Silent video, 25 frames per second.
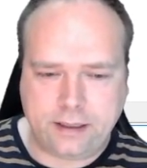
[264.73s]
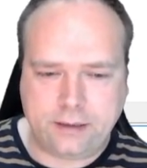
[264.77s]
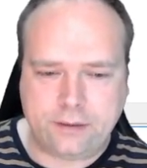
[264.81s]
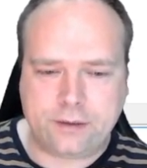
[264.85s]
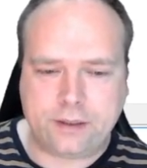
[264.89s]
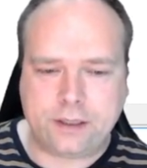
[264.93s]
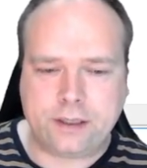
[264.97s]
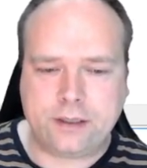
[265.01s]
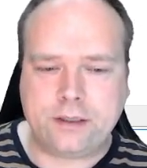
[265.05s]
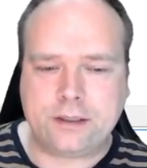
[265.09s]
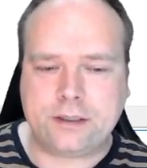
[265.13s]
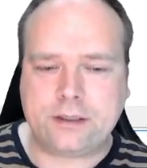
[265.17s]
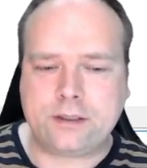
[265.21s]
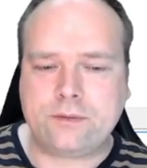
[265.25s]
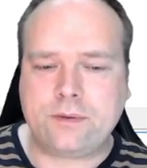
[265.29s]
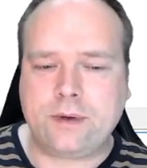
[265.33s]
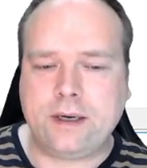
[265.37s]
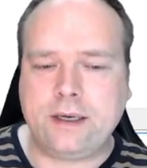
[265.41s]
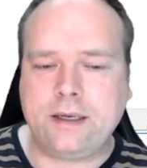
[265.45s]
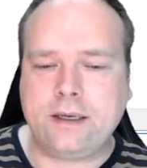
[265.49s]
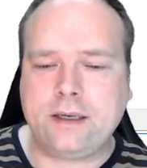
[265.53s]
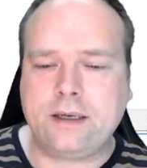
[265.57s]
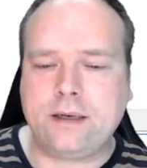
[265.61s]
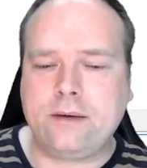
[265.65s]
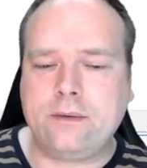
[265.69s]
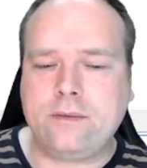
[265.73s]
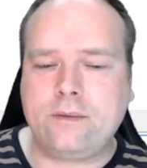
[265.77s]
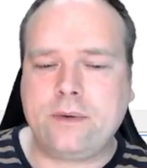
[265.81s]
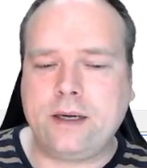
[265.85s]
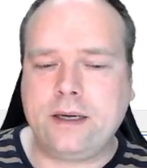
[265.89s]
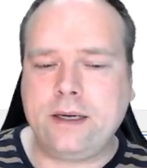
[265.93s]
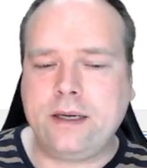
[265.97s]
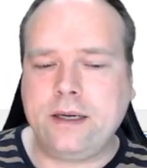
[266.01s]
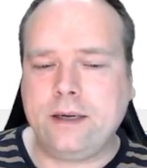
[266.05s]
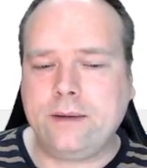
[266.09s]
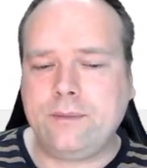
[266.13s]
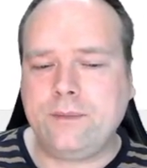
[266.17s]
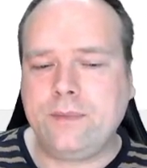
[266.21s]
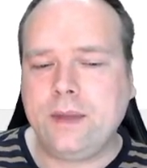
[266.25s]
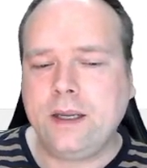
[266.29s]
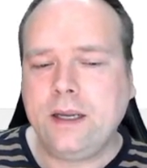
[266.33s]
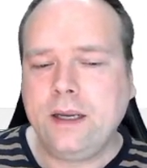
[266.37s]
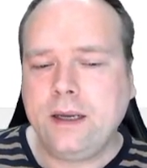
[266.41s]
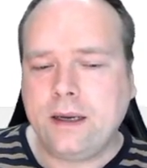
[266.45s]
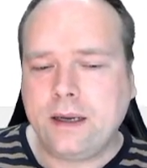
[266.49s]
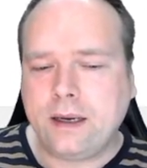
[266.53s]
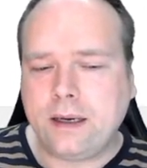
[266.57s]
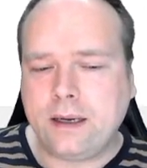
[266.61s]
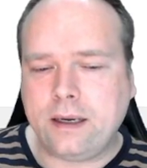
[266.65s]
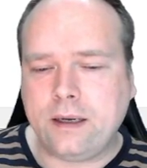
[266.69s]
Then you can just write it right here,
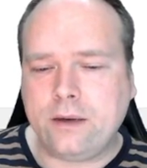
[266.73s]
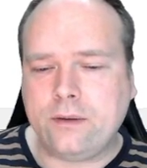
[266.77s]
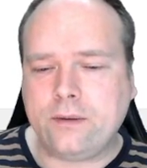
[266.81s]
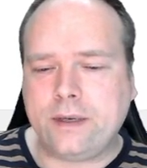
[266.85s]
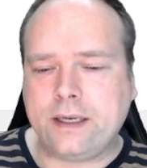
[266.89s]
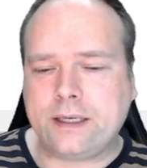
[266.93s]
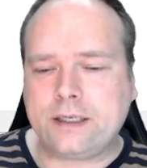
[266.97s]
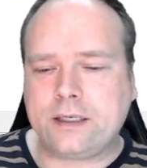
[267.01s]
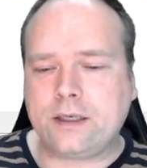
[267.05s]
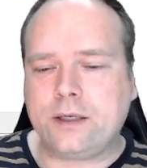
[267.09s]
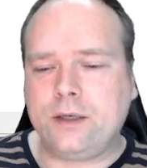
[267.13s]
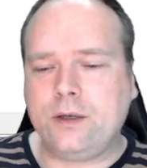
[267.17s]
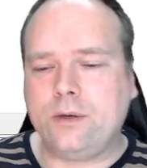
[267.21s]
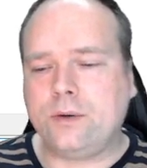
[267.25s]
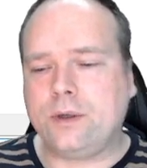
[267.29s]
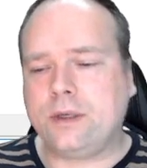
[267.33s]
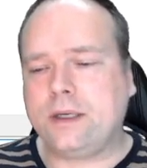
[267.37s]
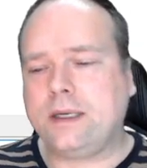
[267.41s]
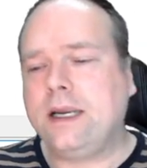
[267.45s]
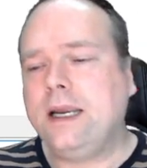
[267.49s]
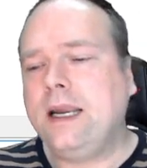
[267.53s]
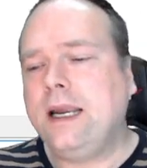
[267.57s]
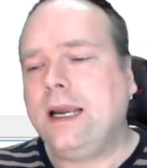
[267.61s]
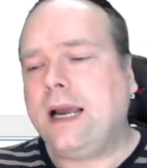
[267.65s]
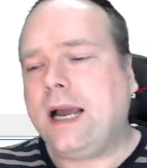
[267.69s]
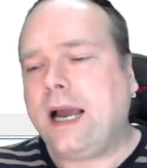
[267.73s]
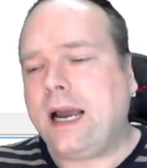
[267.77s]
and then you would execute it.